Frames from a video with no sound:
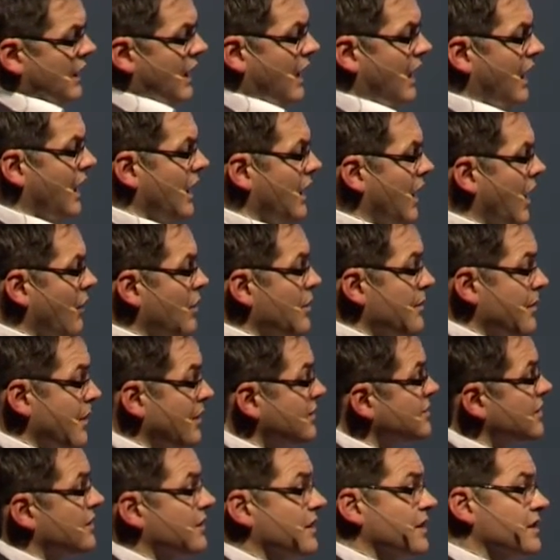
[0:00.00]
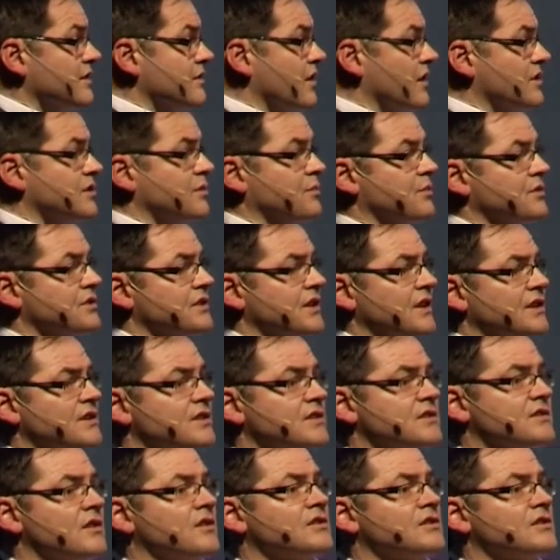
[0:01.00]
And we built on this, lots of procedures,